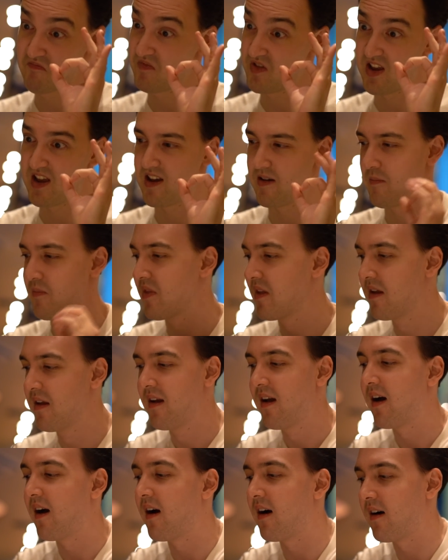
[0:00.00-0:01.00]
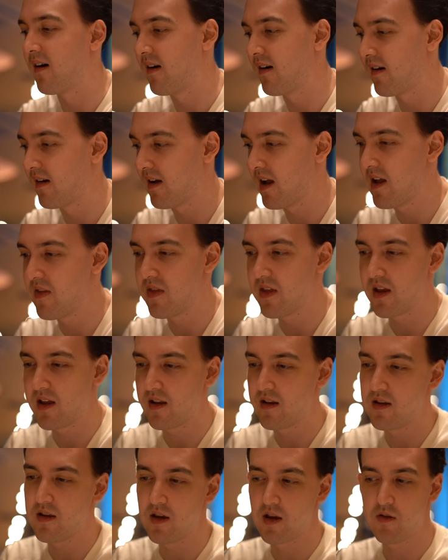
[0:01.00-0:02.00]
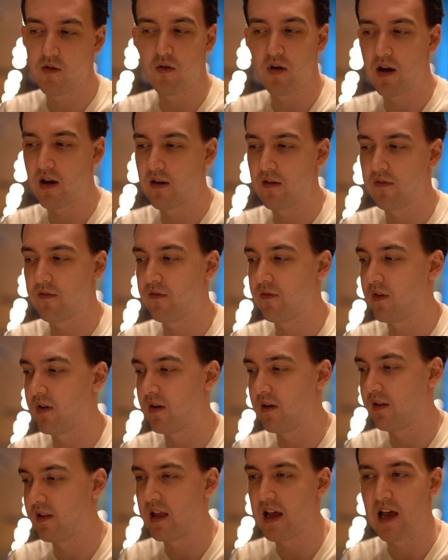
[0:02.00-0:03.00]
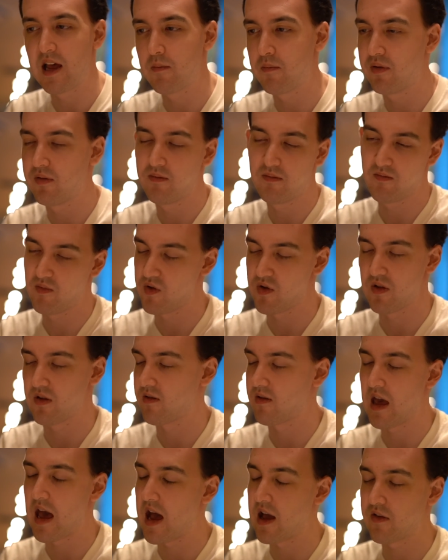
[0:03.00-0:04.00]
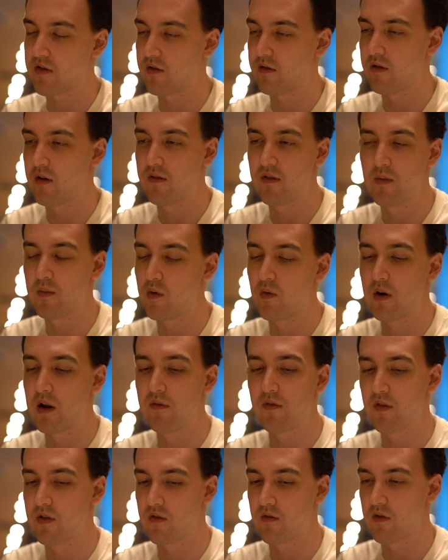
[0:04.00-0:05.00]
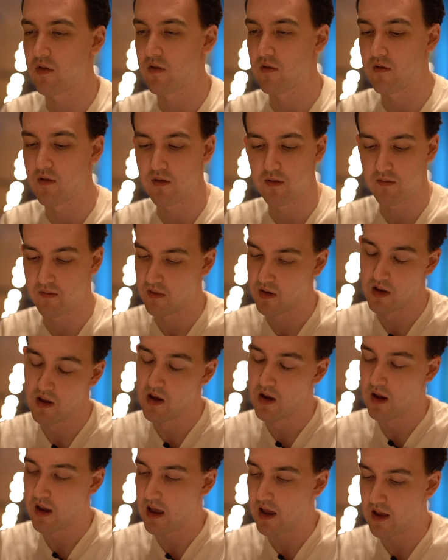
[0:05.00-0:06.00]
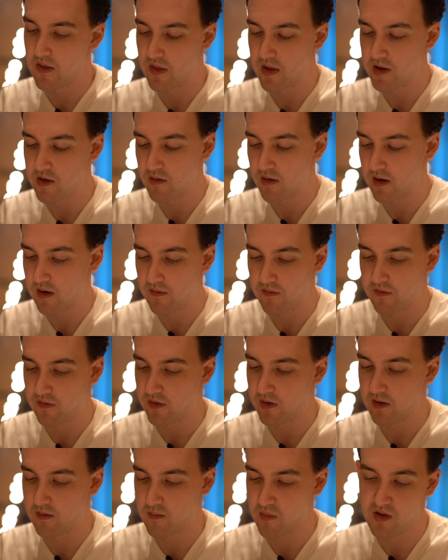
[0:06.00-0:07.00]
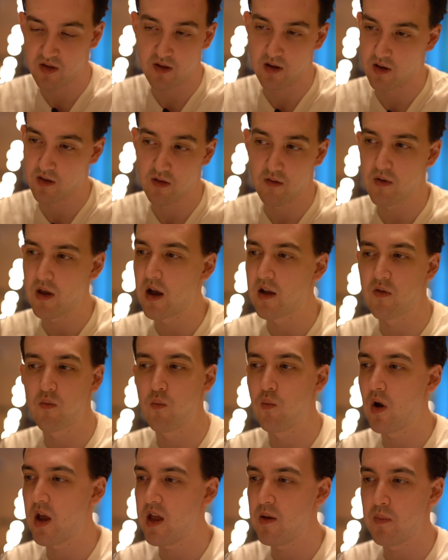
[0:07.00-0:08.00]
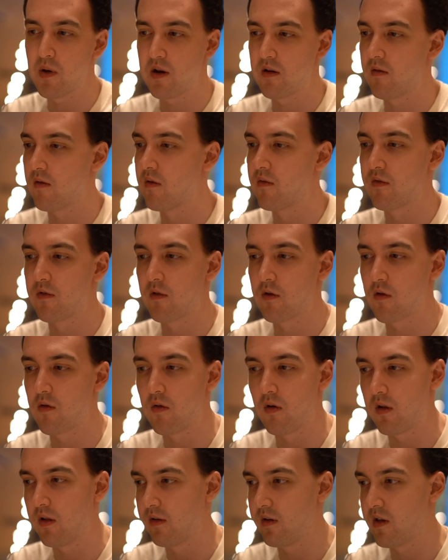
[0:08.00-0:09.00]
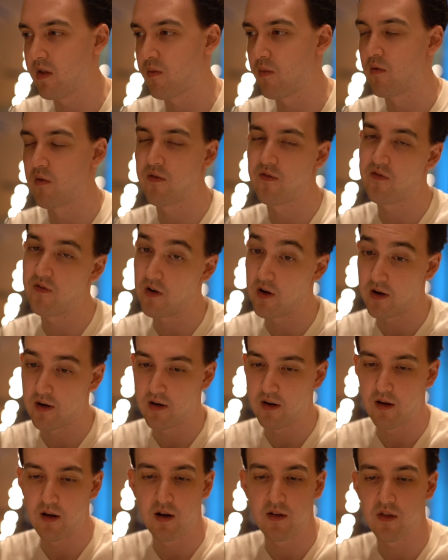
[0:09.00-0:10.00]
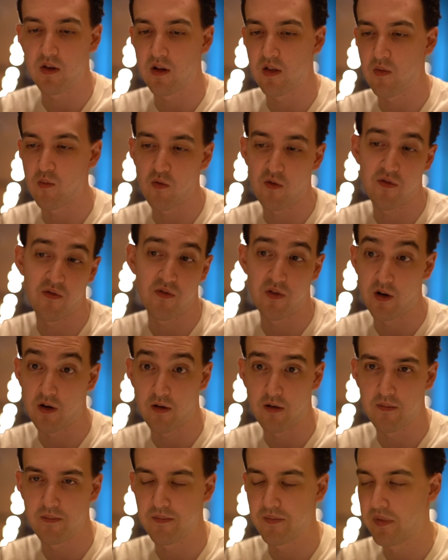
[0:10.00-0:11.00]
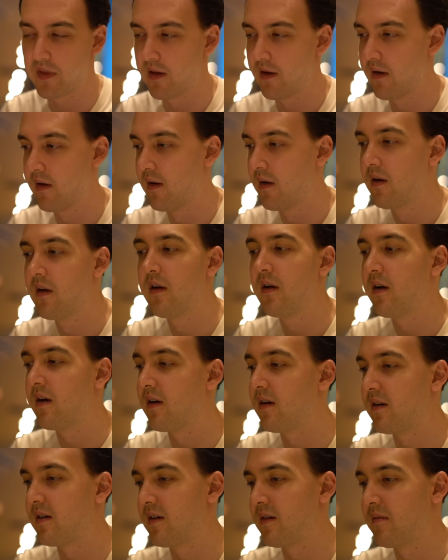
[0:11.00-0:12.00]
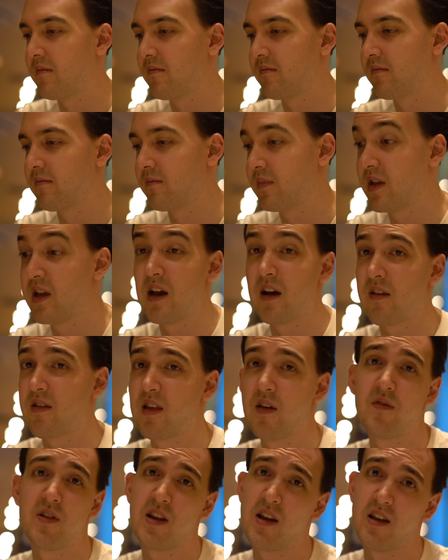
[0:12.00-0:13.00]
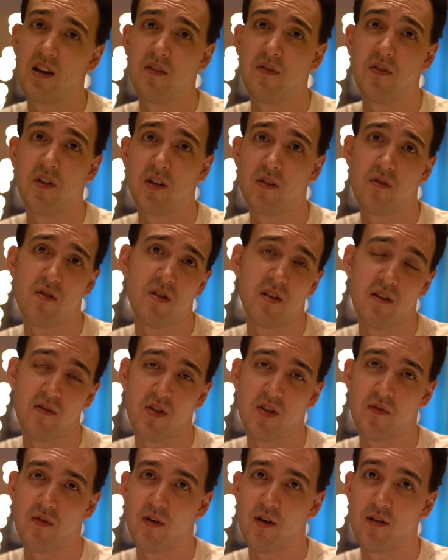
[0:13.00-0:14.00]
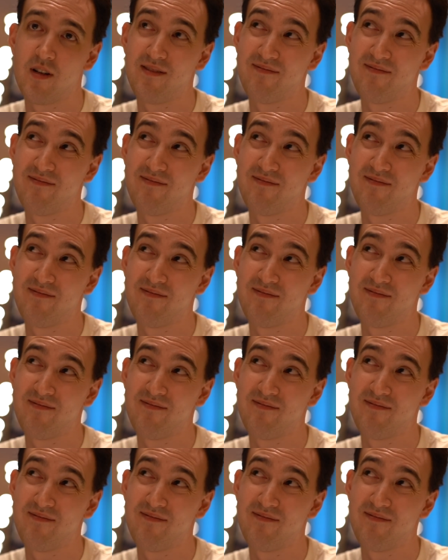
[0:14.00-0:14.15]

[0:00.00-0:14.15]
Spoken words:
Damn. And then yeah, you have Lab, which is ass on non-ran, but whatever, it's a good song. And then you have Sick. So yeah, it's way better overall quality. It's more fun. I think it's more fair. But yeah, 7Dan, get fucked. You still have the Safari.